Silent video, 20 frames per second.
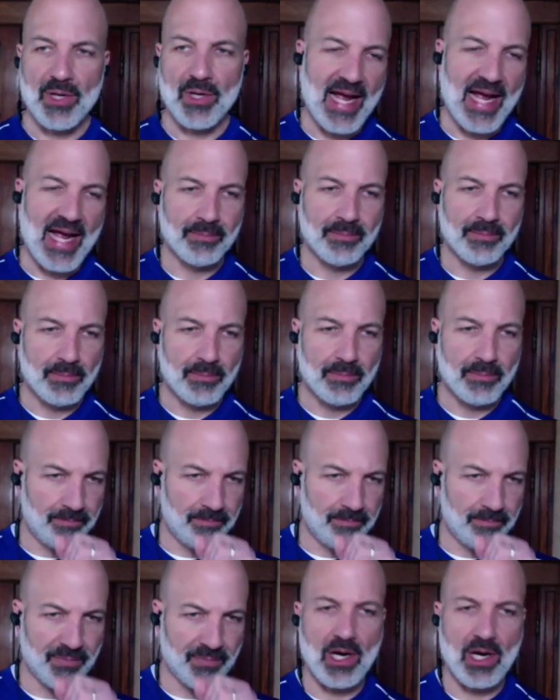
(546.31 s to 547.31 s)
Number nine,
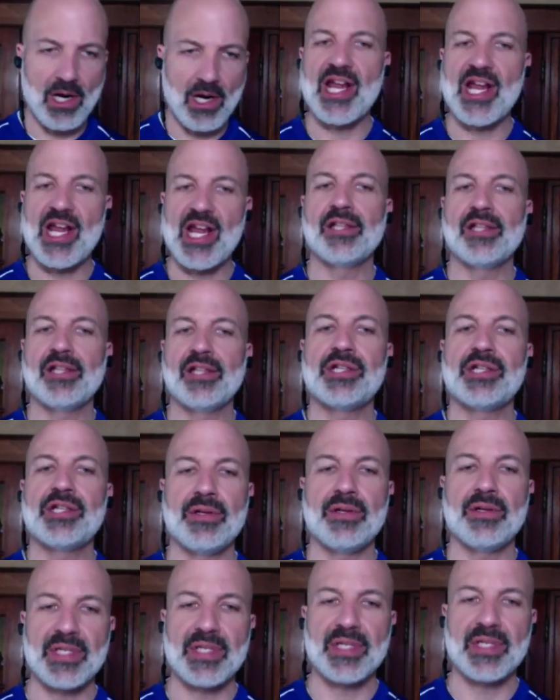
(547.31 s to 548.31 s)
there are
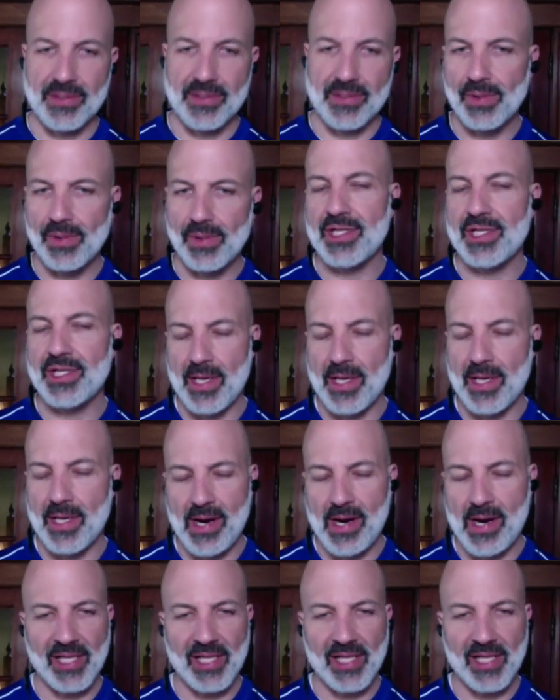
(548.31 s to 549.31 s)
challenges in using Schoology
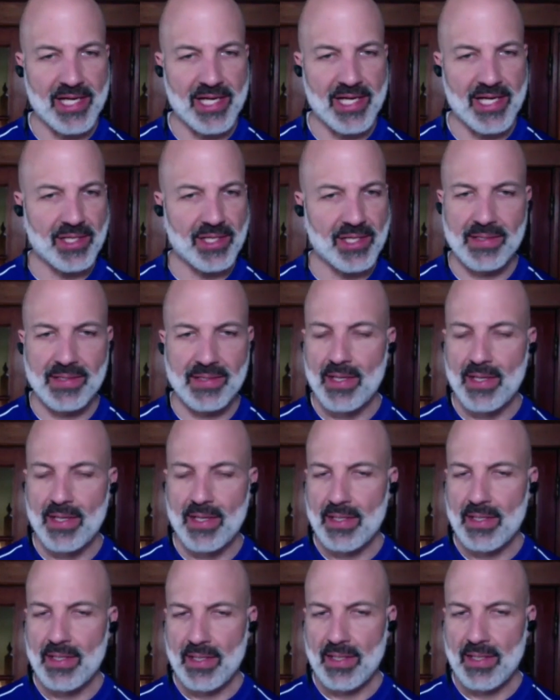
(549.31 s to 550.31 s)
and other
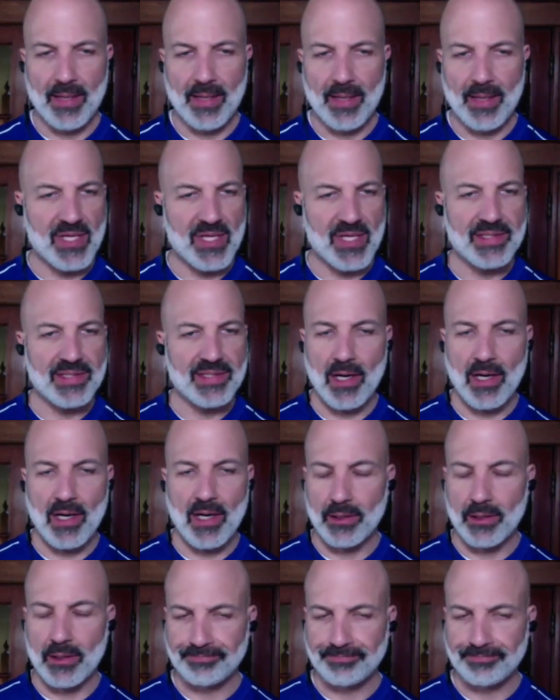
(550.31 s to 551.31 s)
applications. Um,
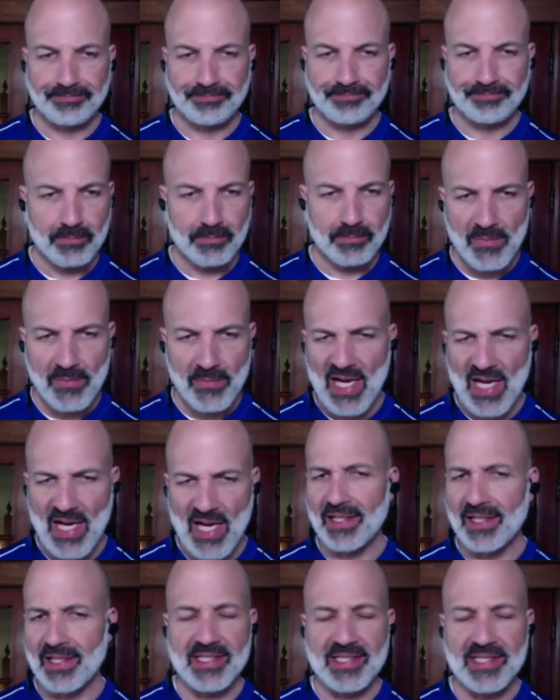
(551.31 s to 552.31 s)
these are
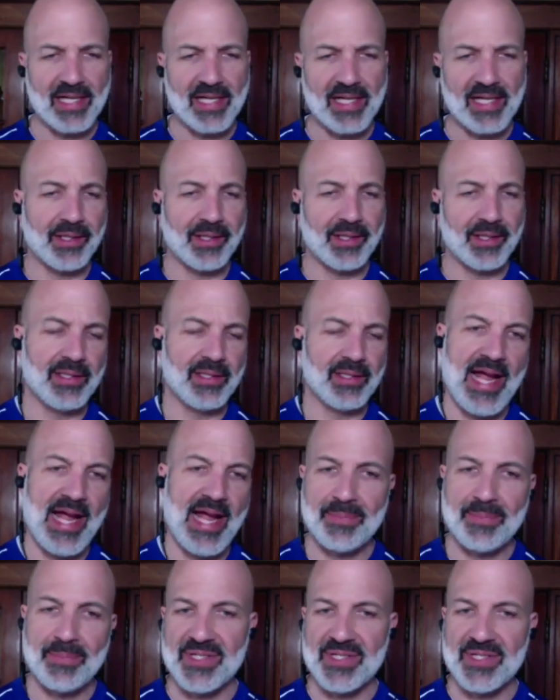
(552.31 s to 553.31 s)
highly
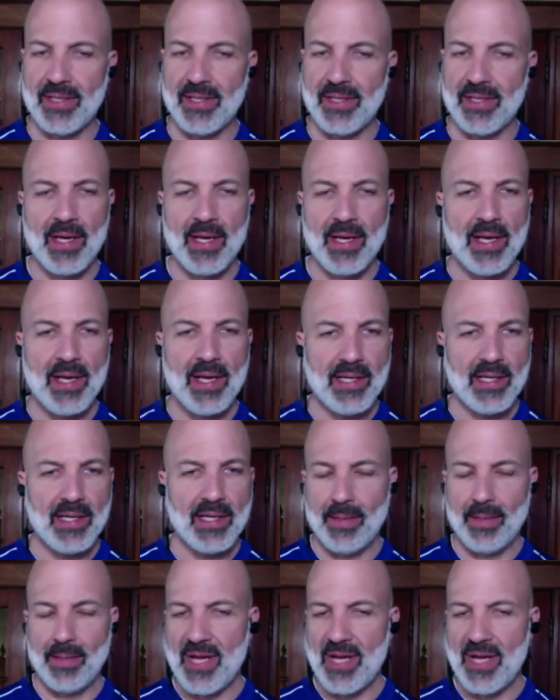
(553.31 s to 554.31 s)
technical apps and
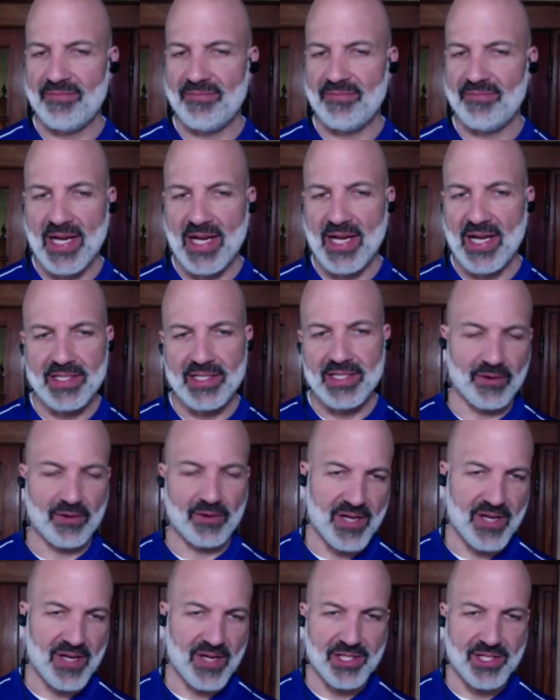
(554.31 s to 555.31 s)
um, have
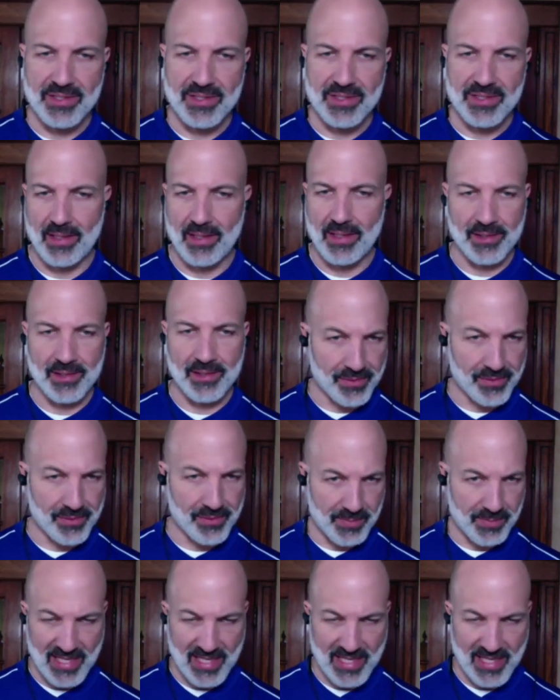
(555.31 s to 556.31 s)
many different features that
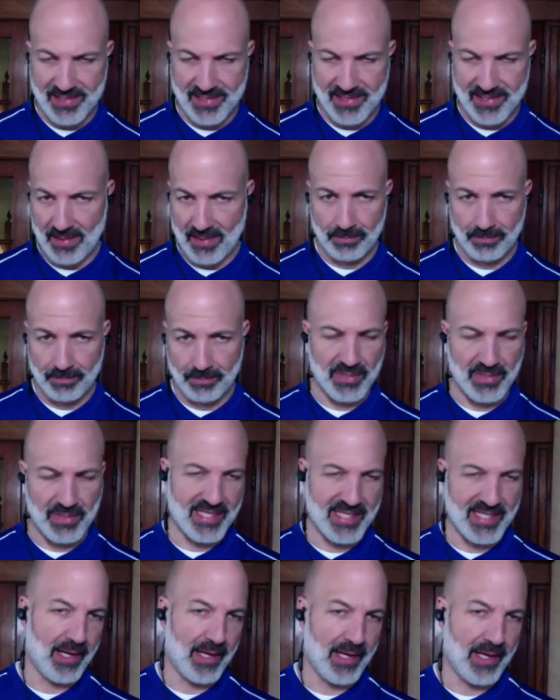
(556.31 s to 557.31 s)
are used by some,
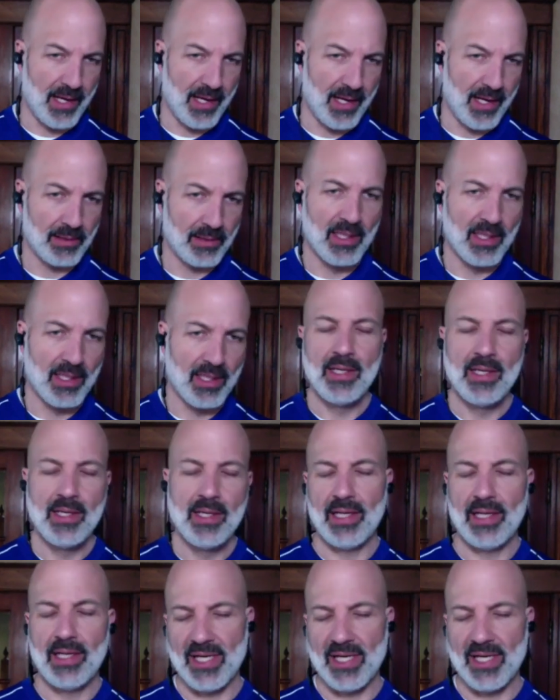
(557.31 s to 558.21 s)
but not all.